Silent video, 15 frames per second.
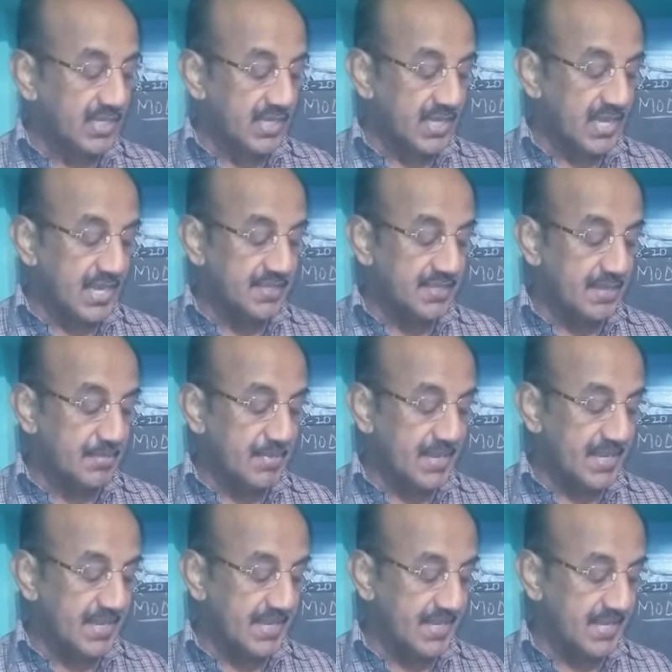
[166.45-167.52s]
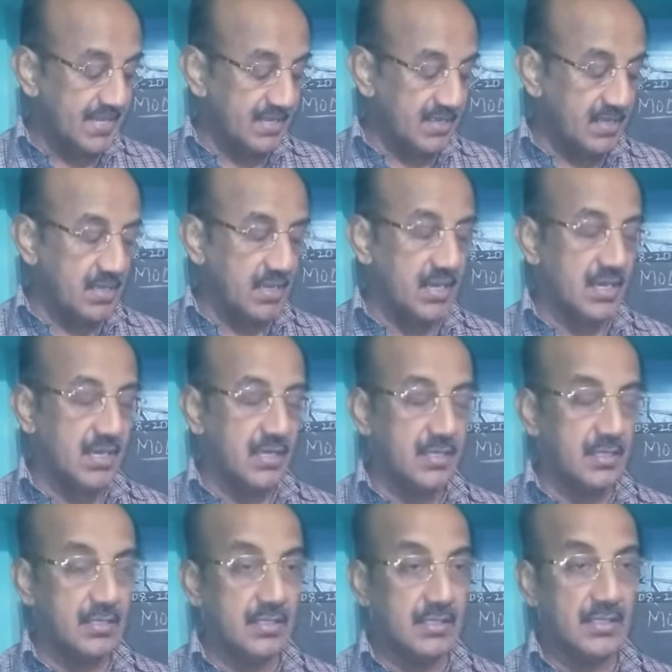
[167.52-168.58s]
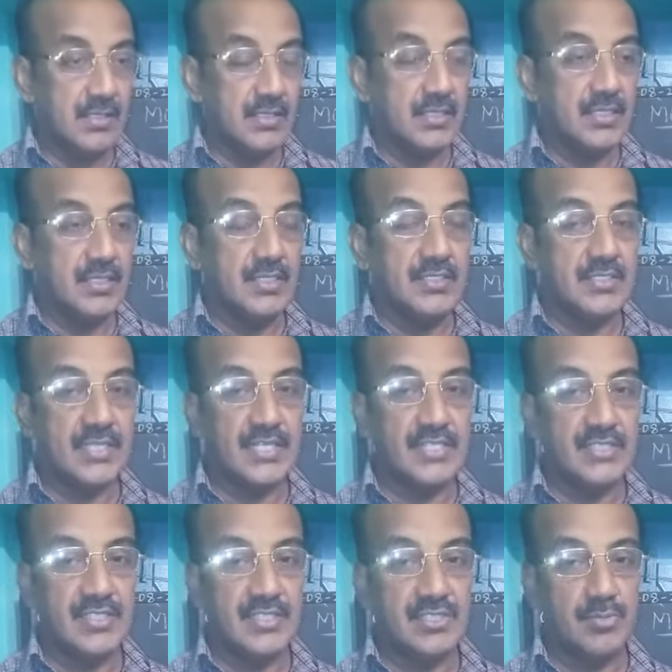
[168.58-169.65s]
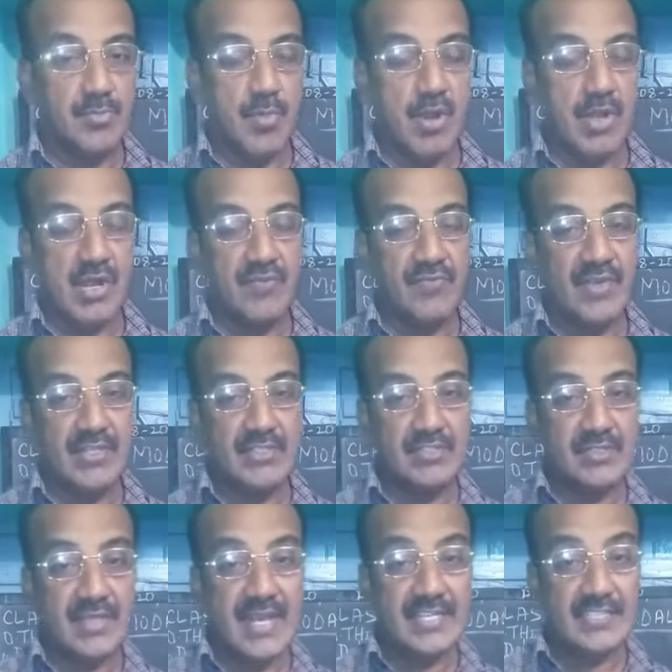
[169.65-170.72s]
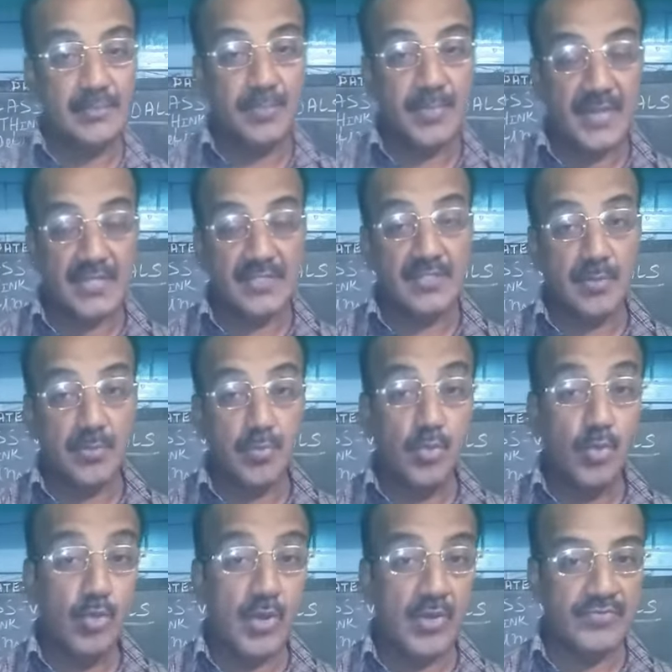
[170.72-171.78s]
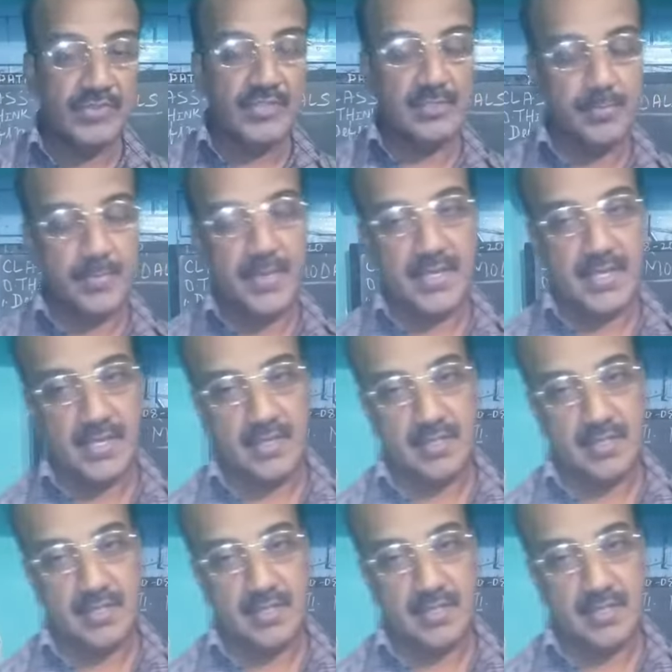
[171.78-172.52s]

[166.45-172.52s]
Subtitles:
Here in the meaning, it's saying this modal verbs express the mood of the speaker.